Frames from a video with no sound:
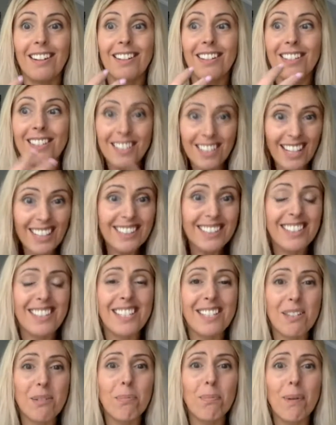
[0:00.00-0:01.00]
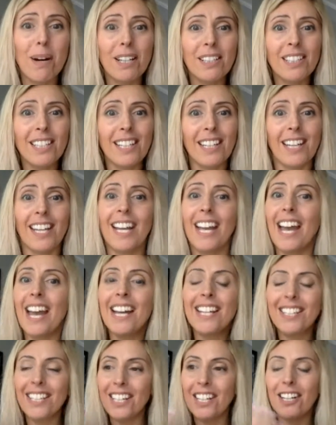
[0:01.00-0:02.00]
not this body,
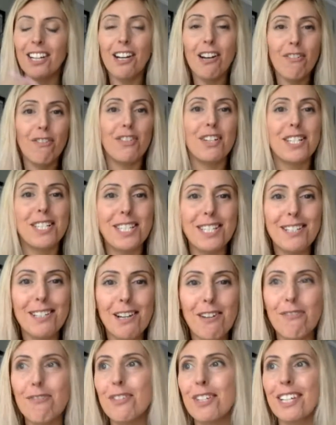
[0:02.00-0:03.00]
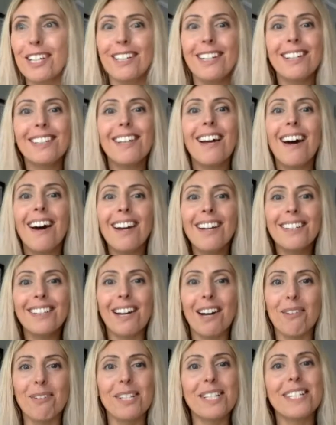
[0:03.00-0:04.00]
and enough is enough. We cannot hide
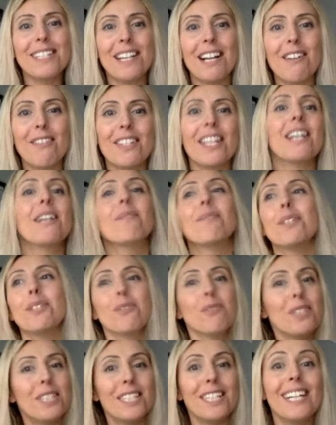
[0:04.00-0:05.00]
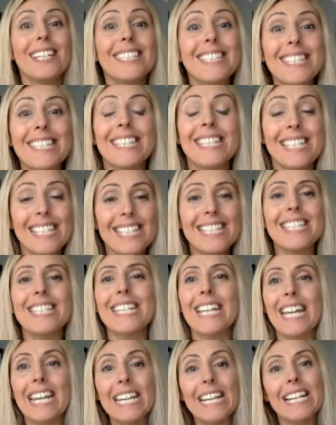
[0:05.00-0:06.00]
ourselves anymore. We're not, this is
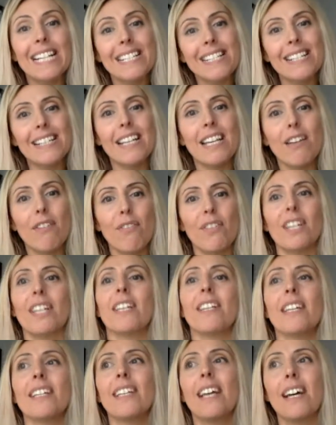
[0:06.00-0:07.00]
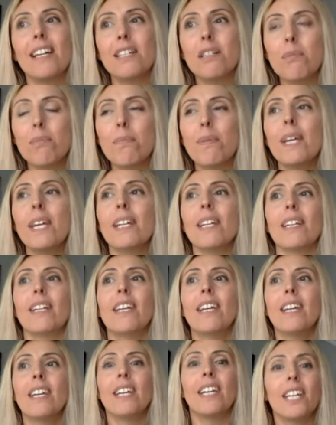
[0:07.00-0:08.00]
the real slavery that has been
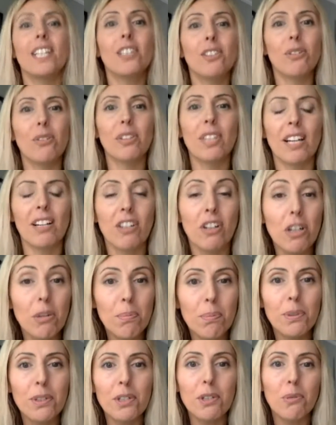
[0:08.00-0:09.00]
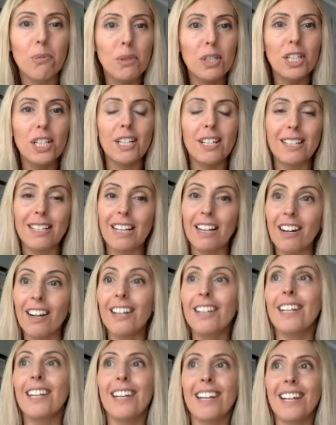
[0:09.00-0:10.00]
into the corporate world
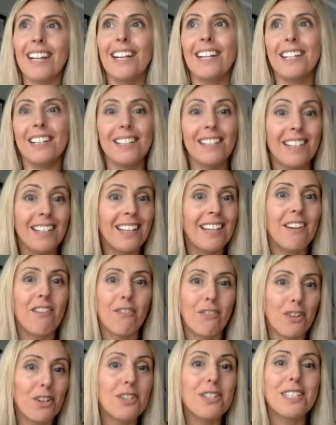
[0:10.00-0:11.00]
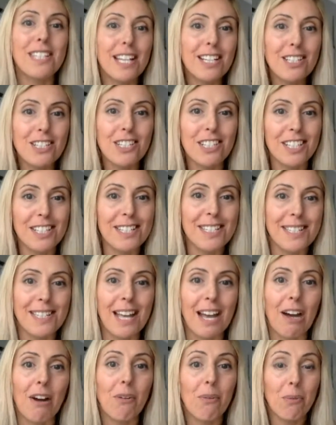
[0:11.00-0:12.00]
running and for centuries
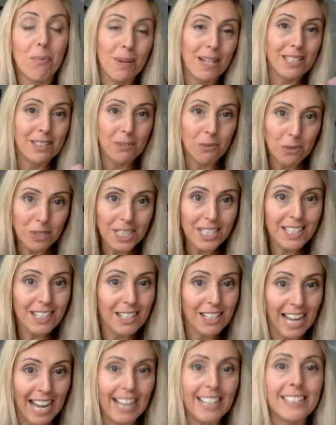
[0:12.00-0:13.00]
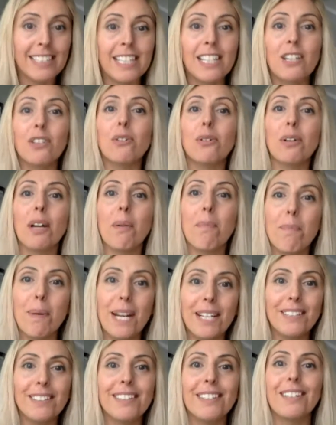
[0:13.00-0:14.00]
now, but we're heading to a
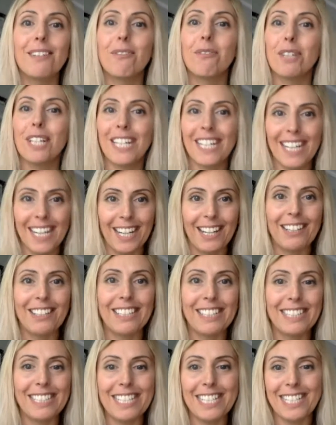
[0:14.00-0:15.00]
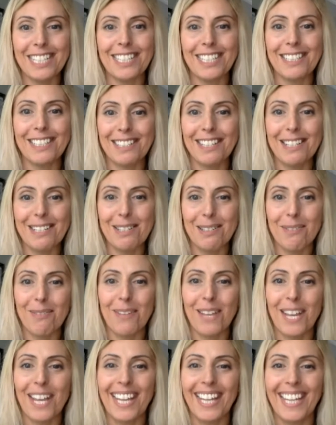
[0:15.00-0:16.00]
better working condition, trust
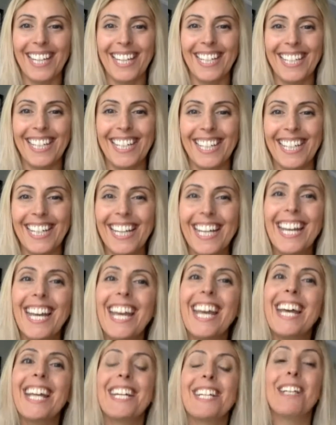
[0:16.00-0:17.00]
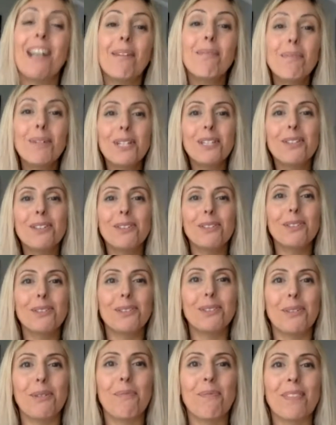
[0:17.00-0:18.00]
me. Number
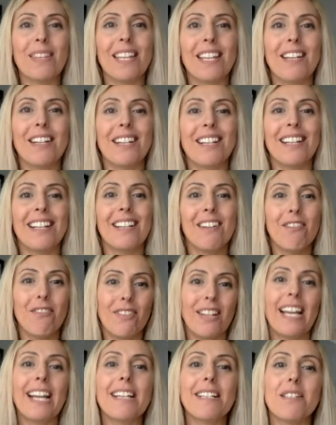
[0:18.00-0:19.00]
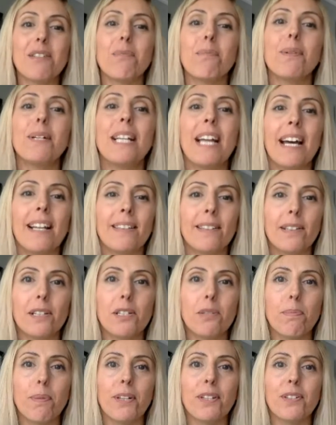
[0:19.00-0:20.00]
2, flexible and
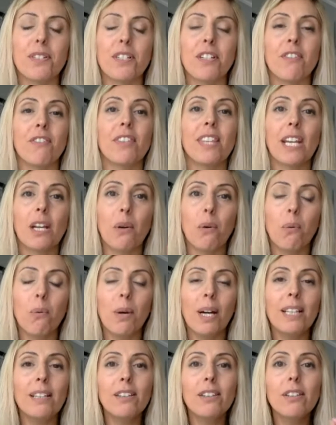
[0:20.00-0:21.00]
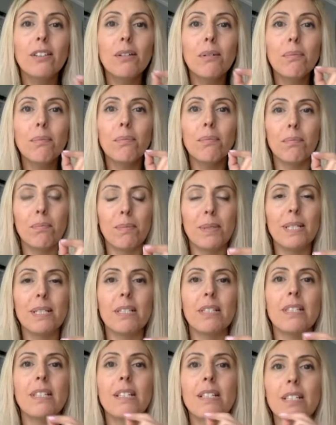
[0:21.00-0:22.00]
responsive. The quantum
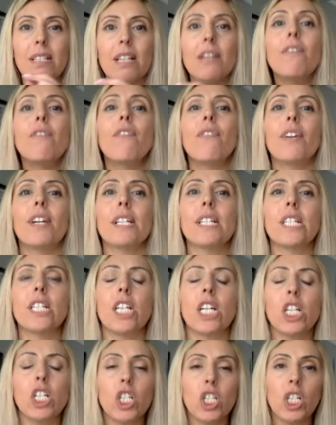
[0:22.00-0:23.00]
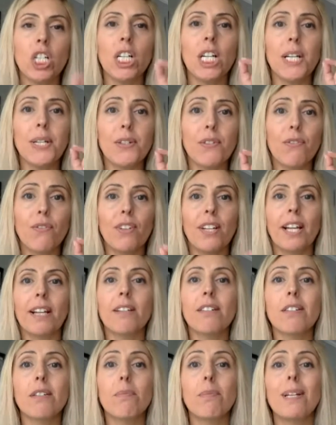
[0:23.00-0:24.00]
business infrastructure is
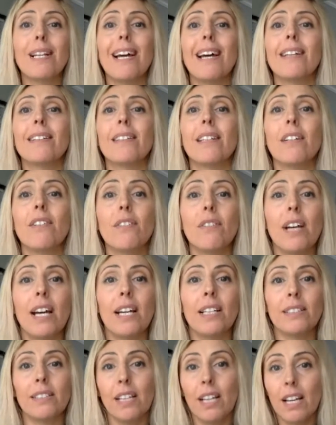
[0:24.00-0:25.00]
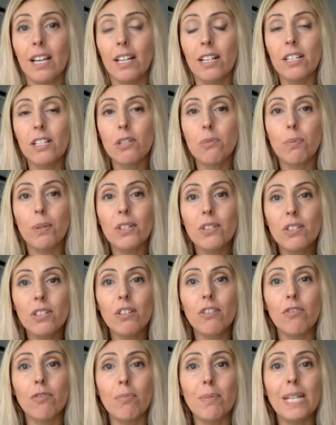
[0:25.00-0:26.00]
flexible and
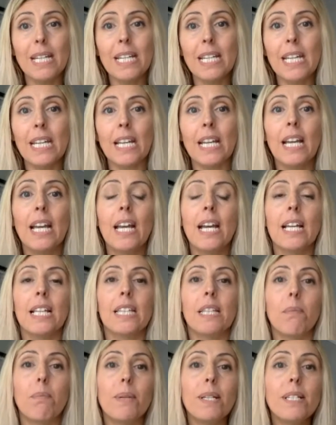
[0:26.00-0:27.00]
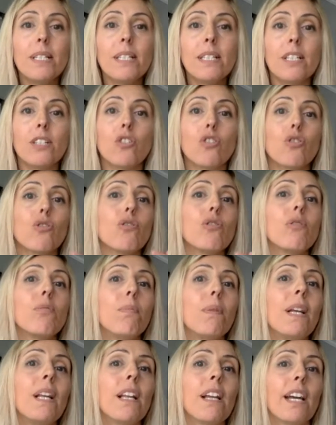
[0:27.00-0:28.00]
responsive, meaning the business should
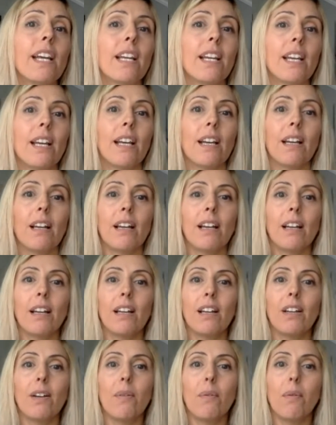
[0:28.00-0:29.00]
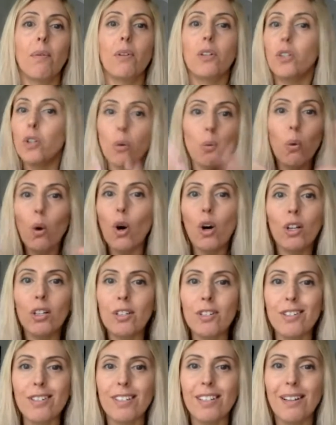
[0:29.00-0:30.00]
be like no
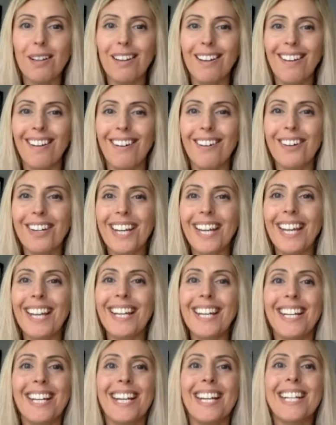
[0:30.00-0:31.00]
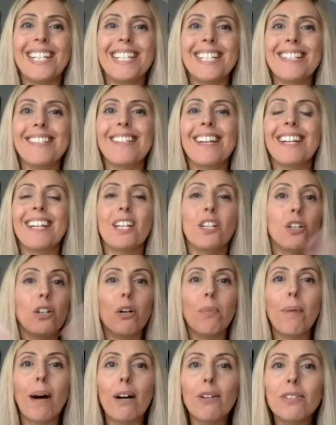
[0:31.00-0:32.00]
walls. Okay, it's like
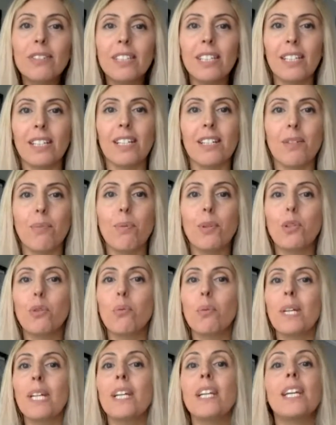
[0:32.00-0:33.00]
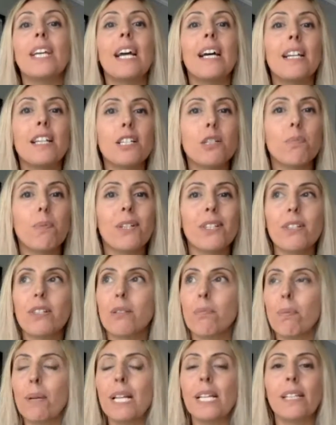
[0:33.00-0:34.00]
no boundaries between
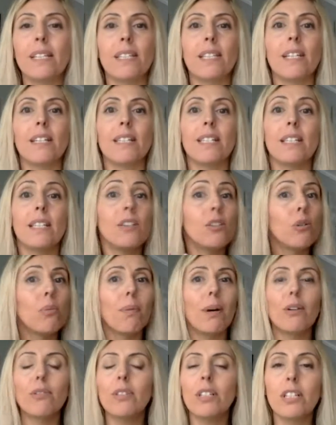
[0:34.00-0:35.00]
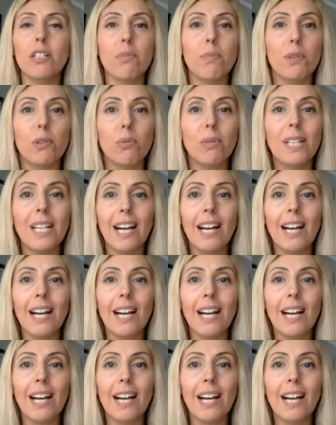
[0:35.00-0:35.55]
responsibilities, no boundaries between